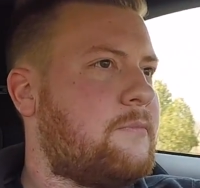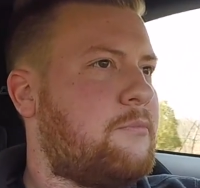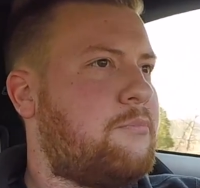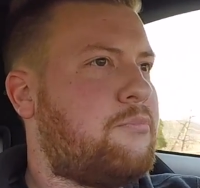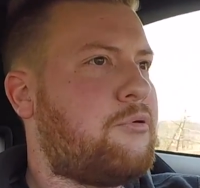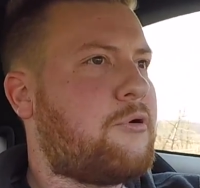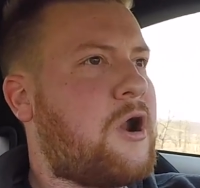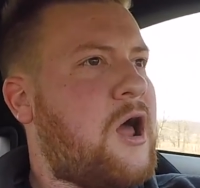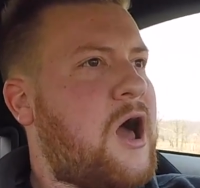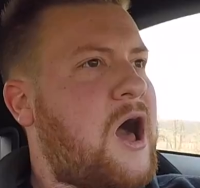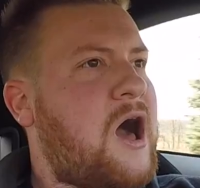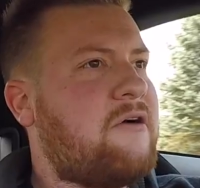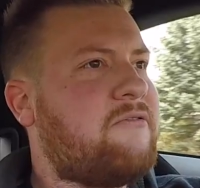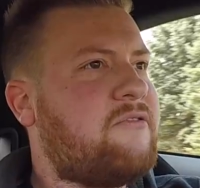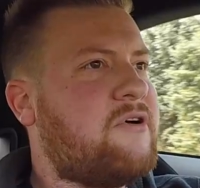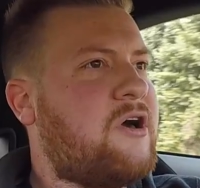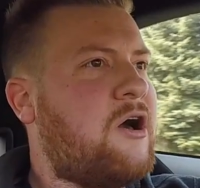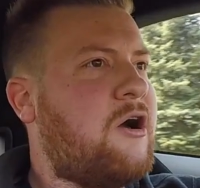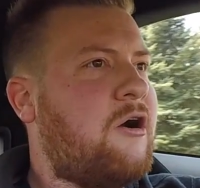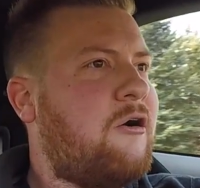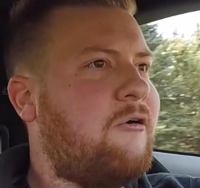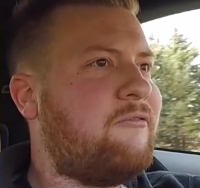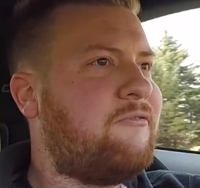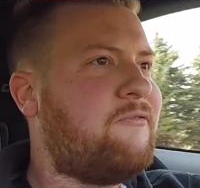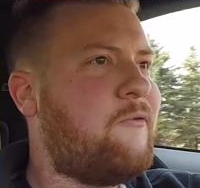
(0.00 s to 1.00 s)

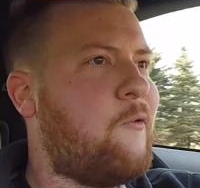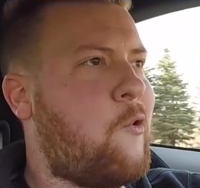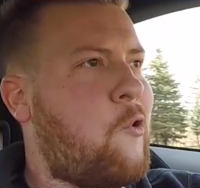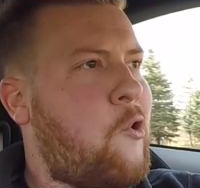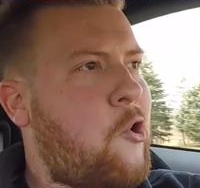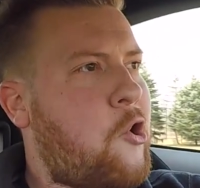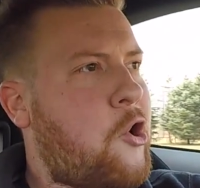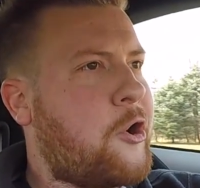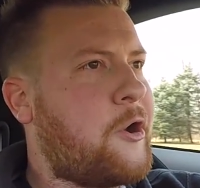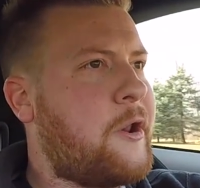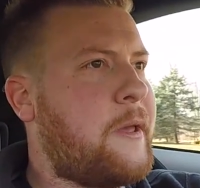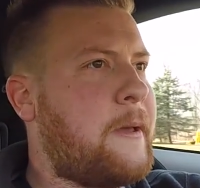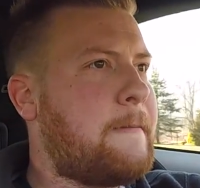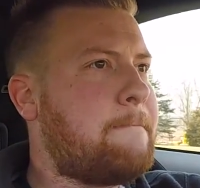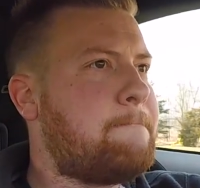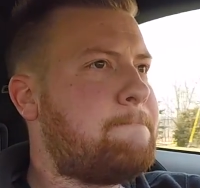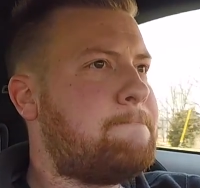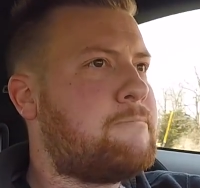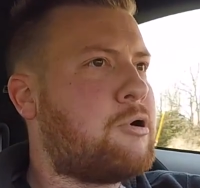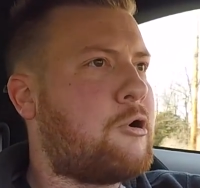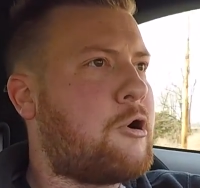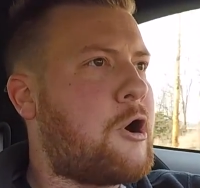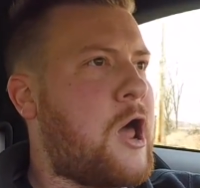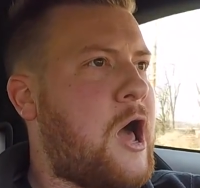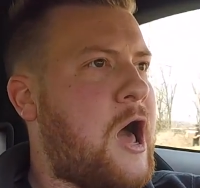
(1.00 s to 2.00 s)
Bravo, Ford.
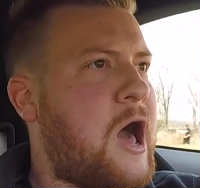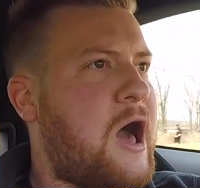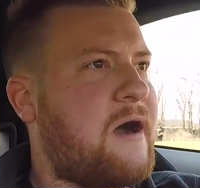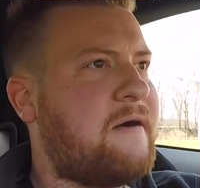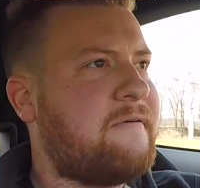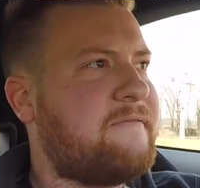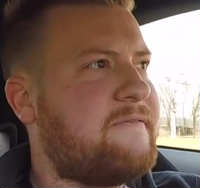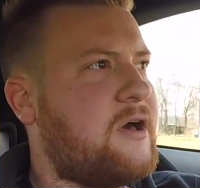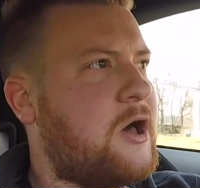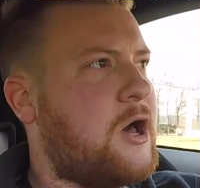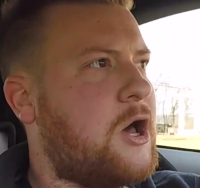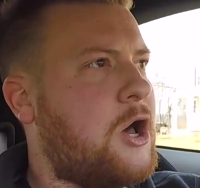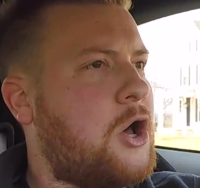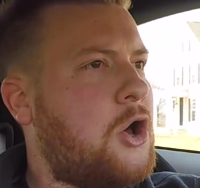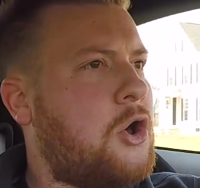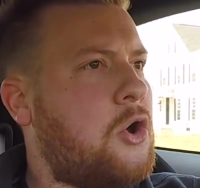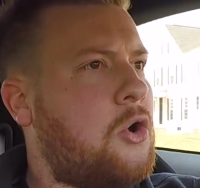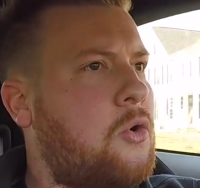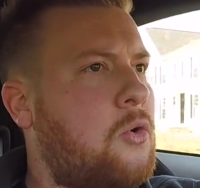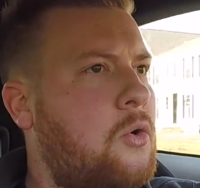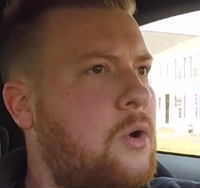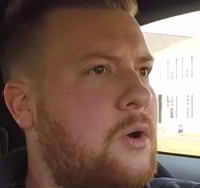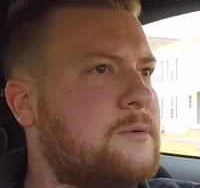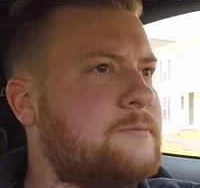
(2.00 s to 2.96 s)
Bravo.